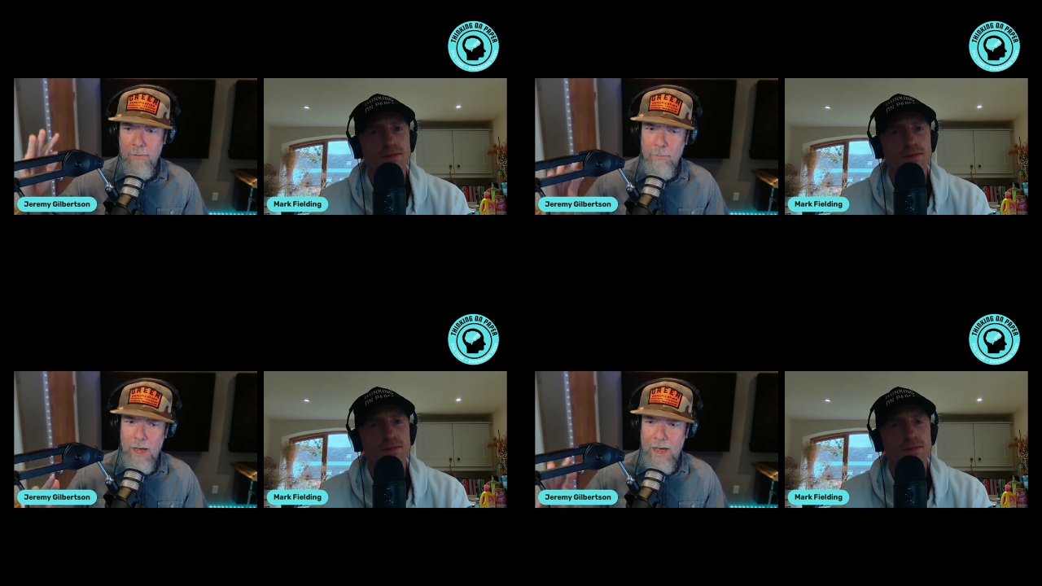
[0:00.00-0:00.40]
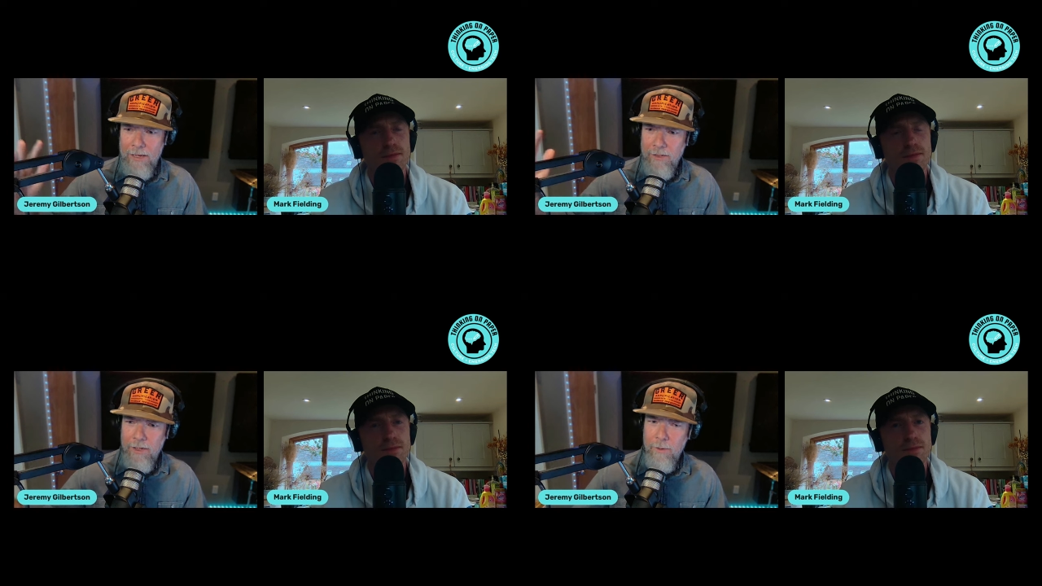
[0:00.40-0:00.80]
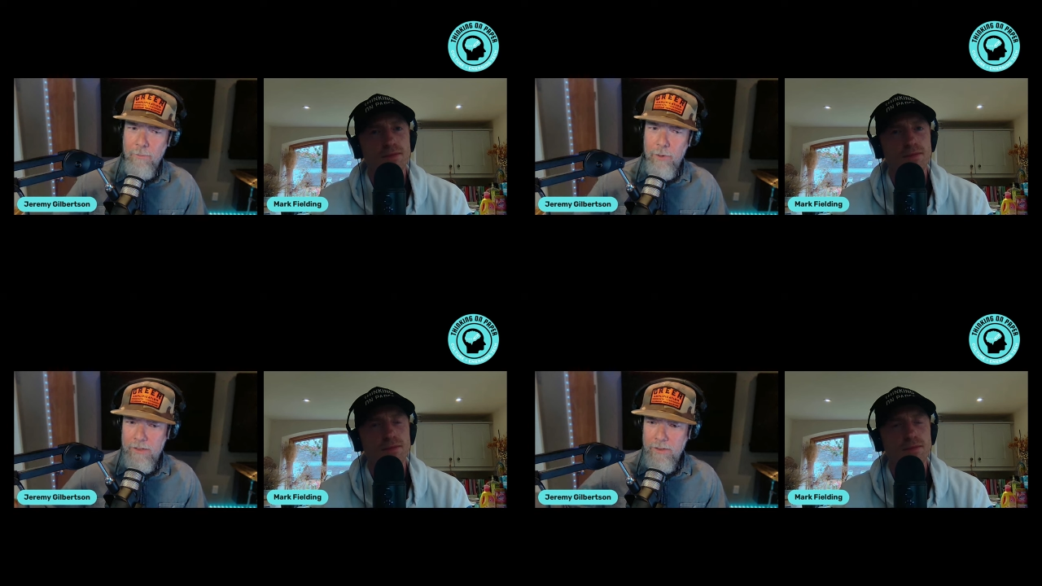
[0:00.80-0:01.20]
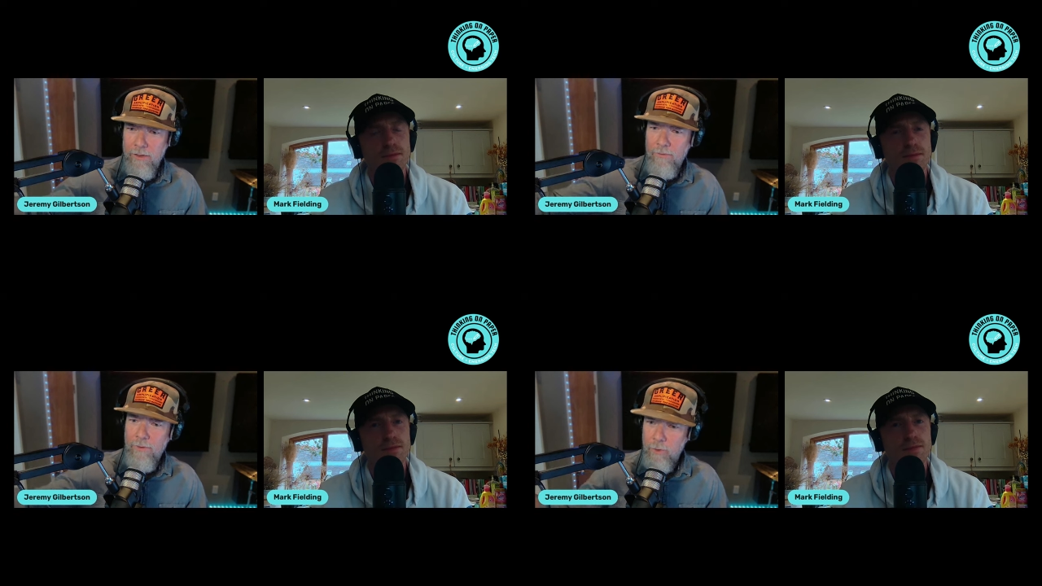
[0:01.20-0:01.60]
Speaker 1: past, present,
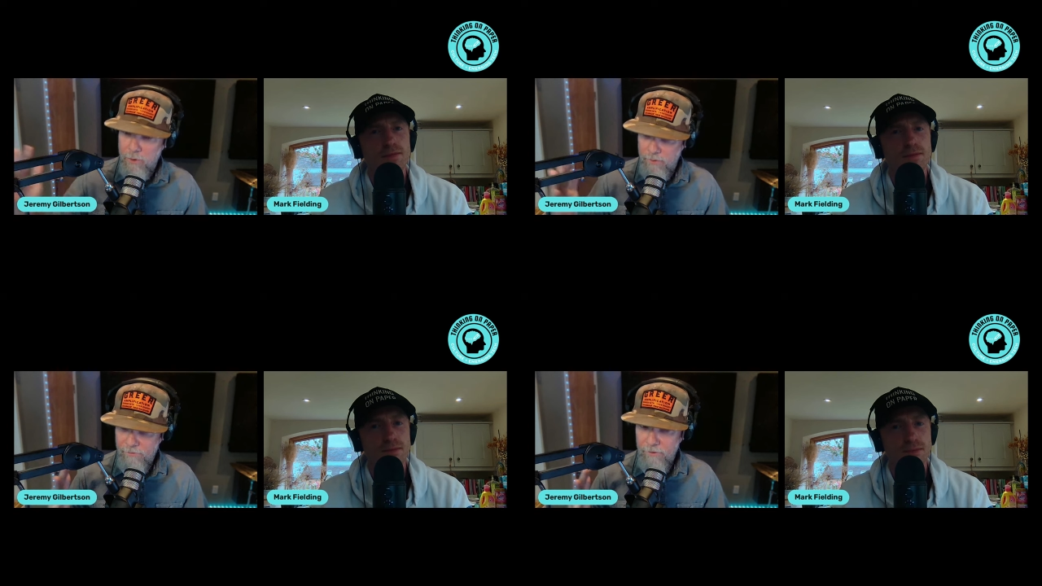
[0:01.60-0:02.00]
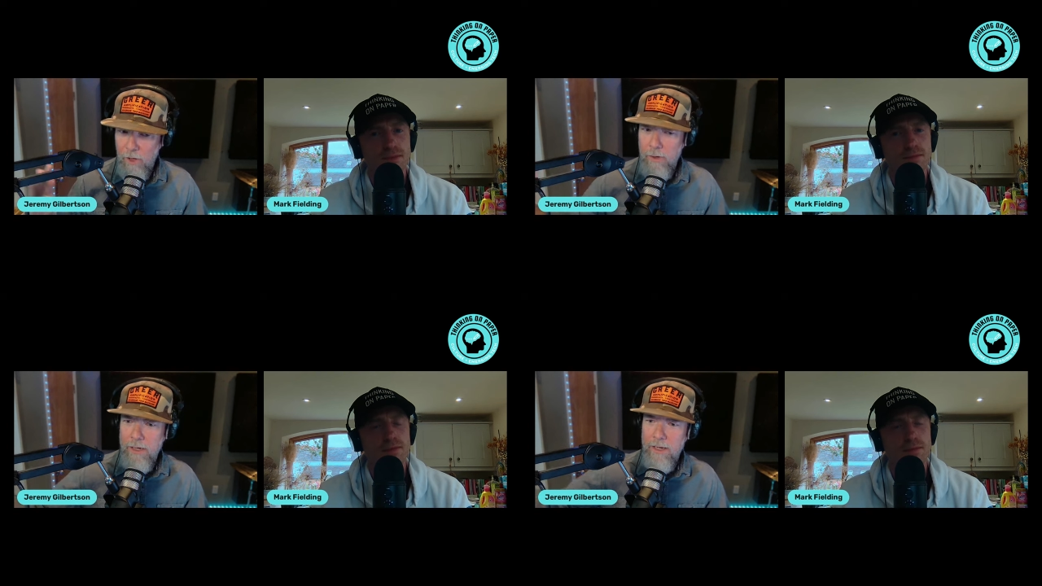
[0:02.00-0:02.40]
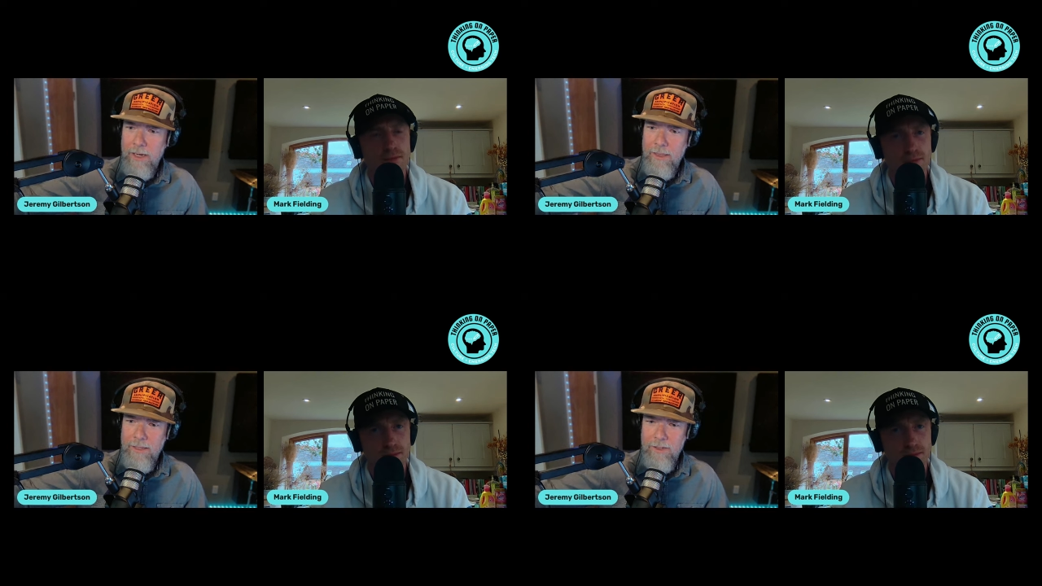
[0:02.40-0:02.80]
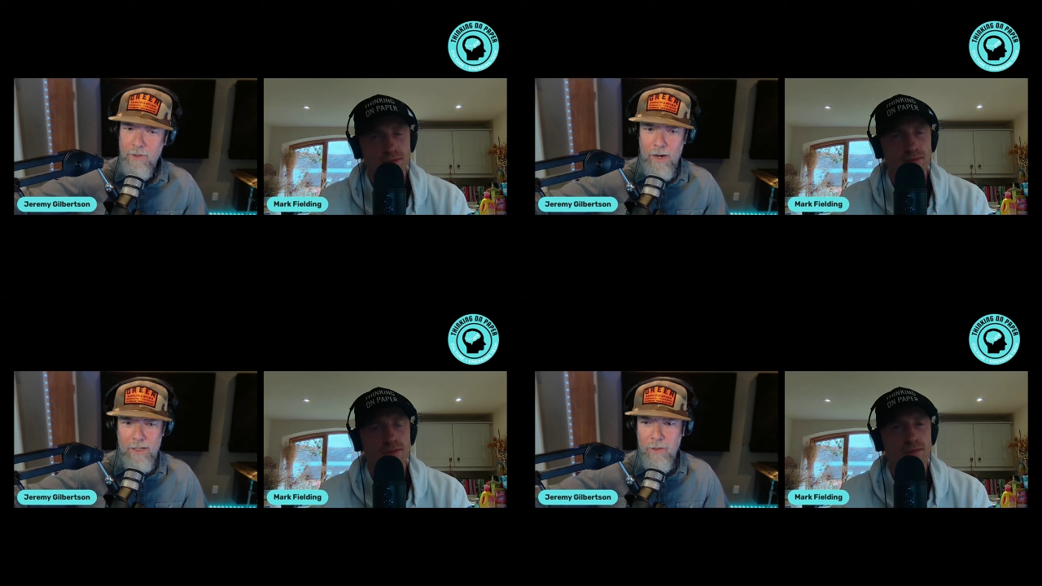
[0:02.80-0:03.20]
future, flowing in this
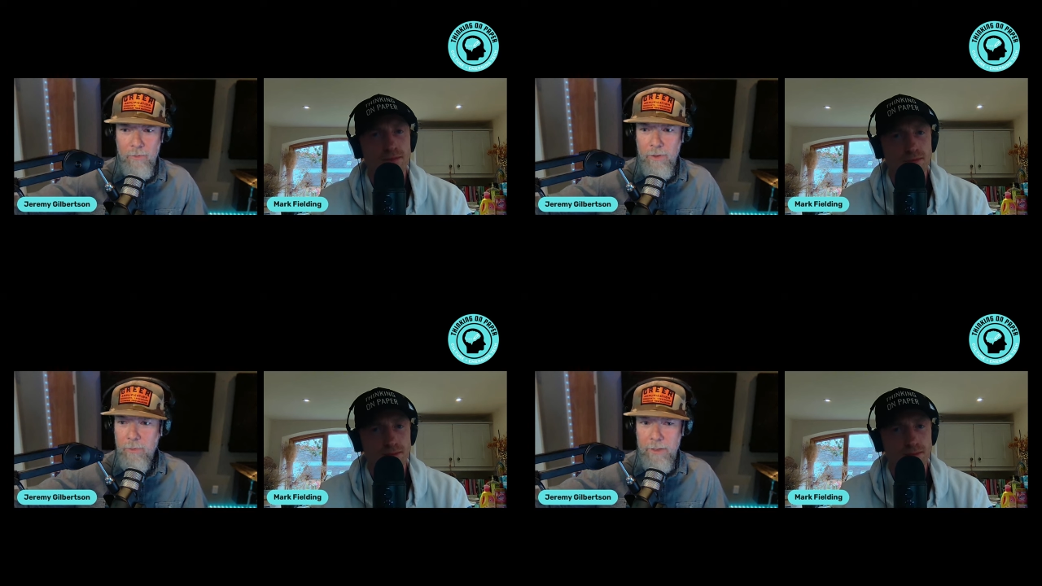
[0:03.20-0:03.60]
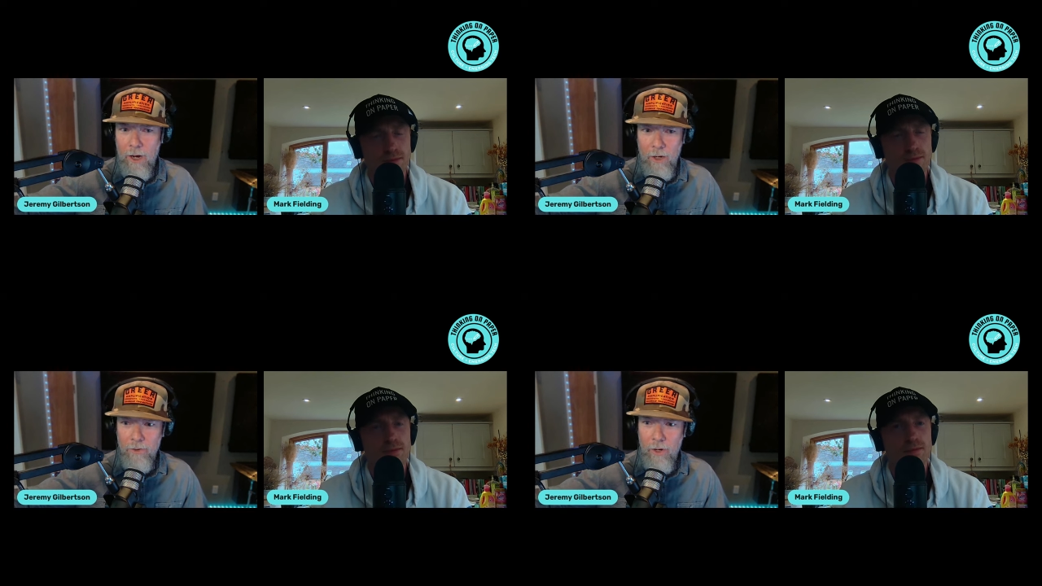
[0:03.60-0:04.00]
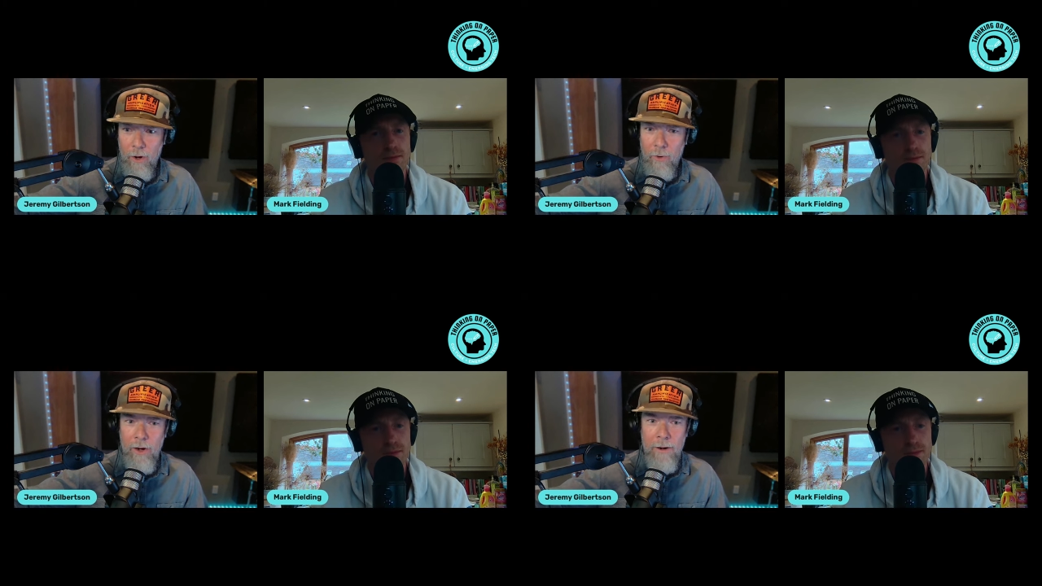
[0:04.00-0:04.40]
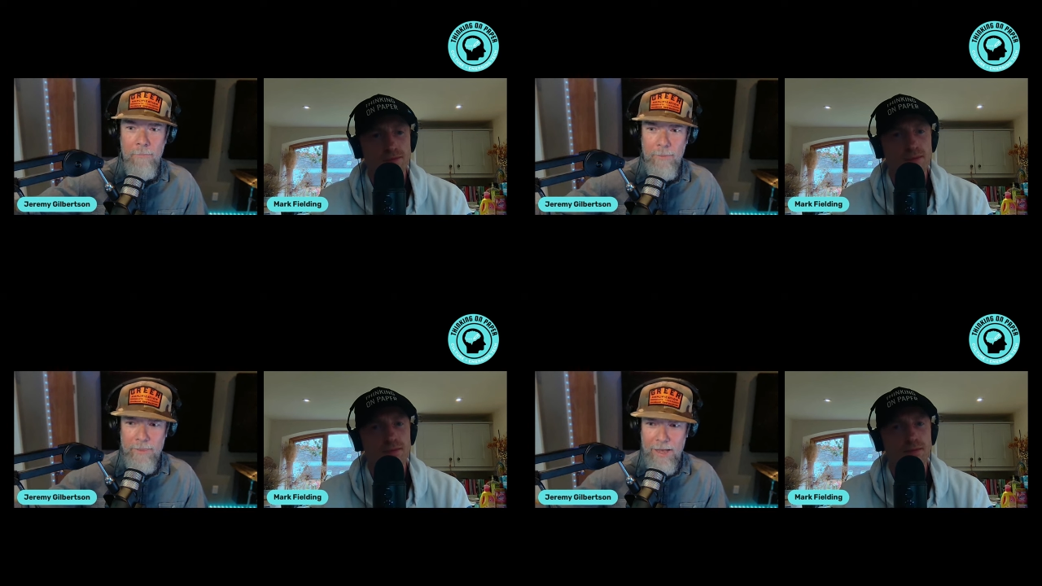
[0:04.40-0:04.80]
direction, which we all know
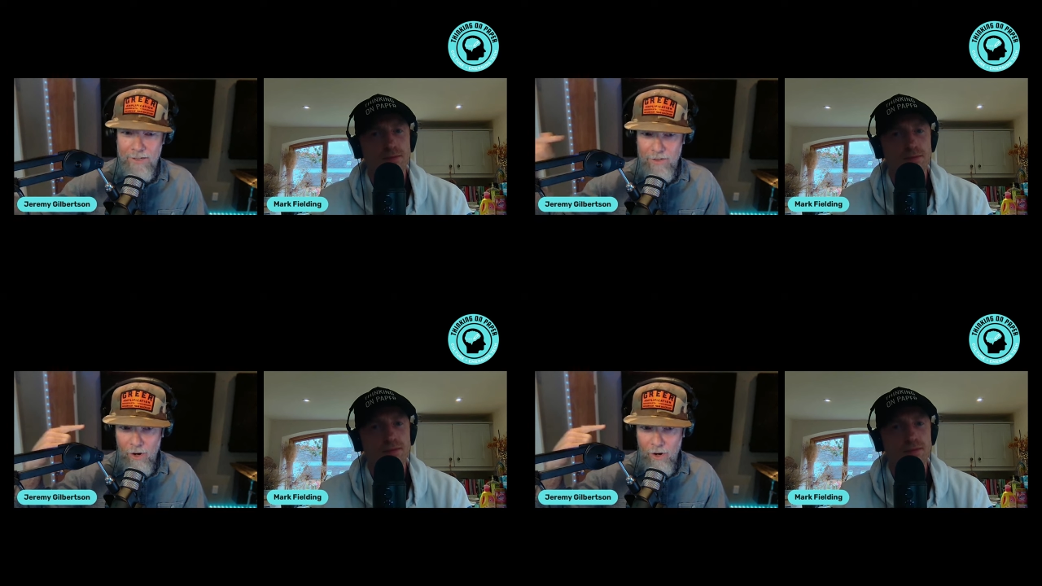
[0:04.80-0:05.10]
that's